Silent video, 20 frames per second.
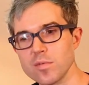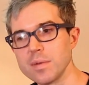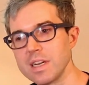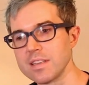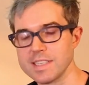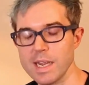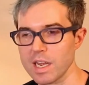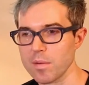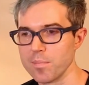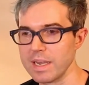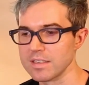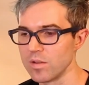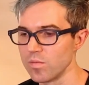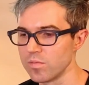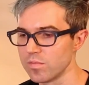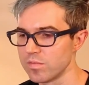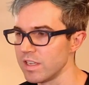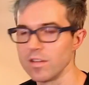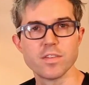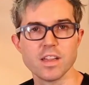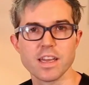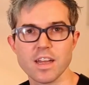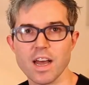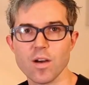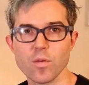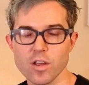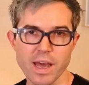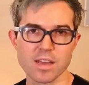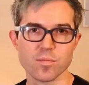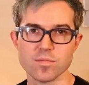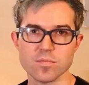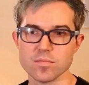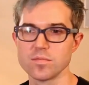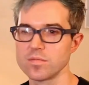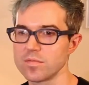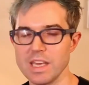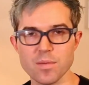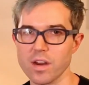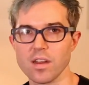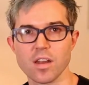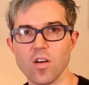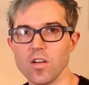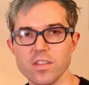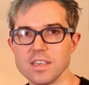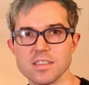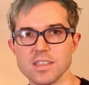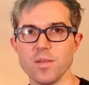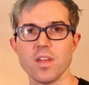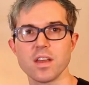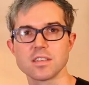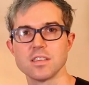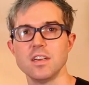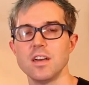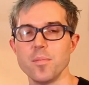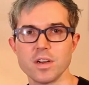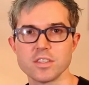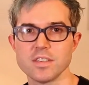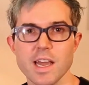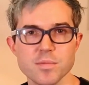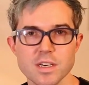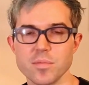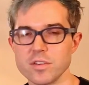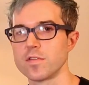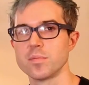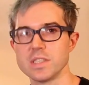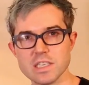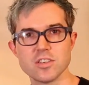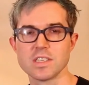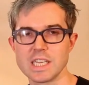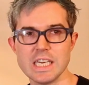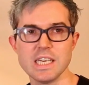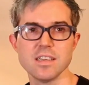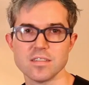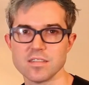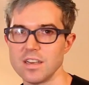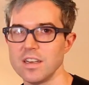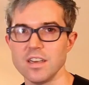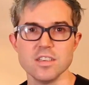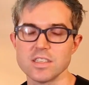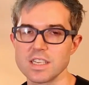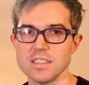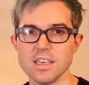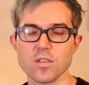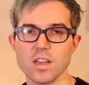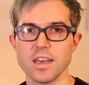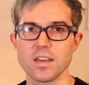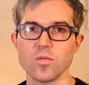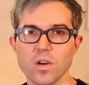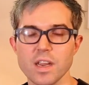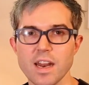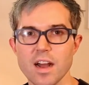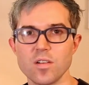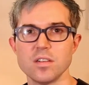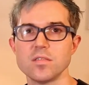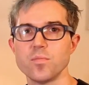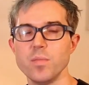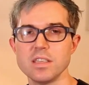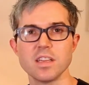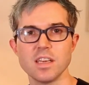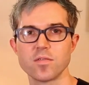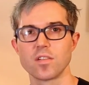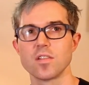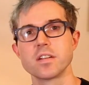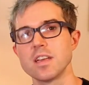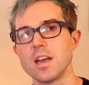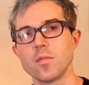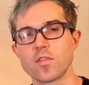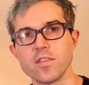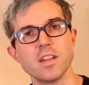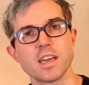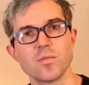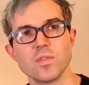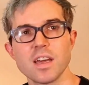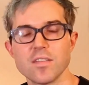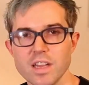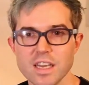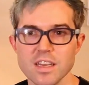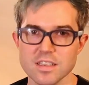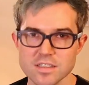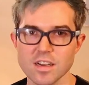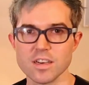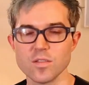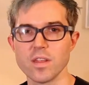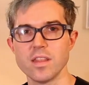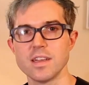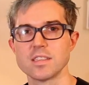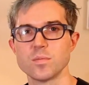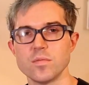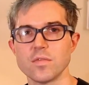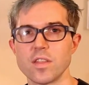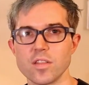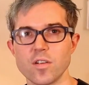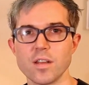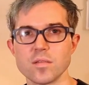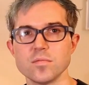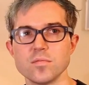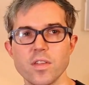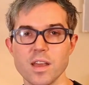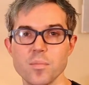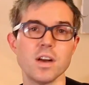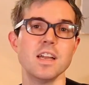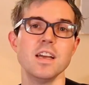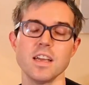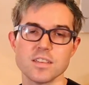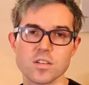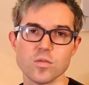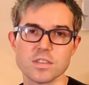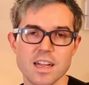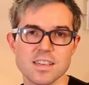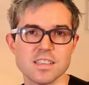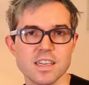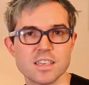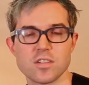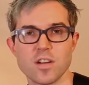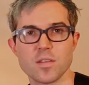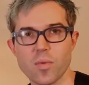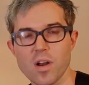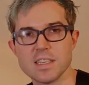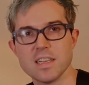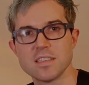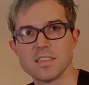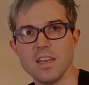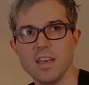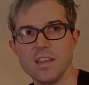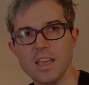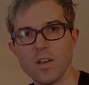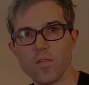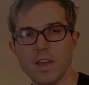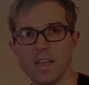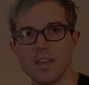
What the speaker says: I really didn't say anything useful or interesting at all, just a bunch of dumb stuff that no one wants to hear, so we're gonna skip right past that, and we're so close, let's